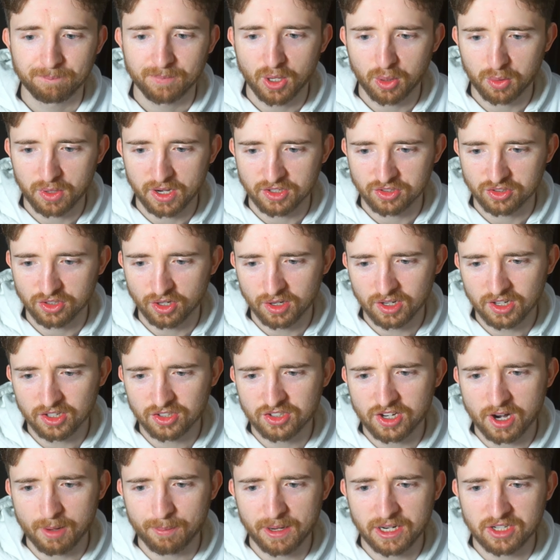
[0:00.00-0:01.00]
Okay, so I'm going to
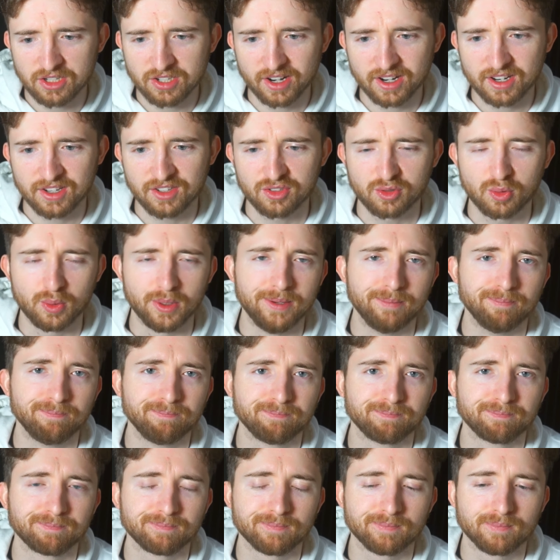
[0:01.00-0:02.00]
start by attacking his queen.
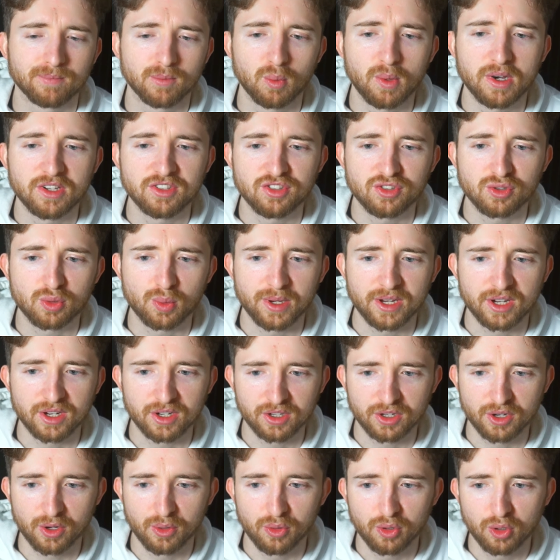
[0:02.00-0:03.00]
Where's his queen going to go?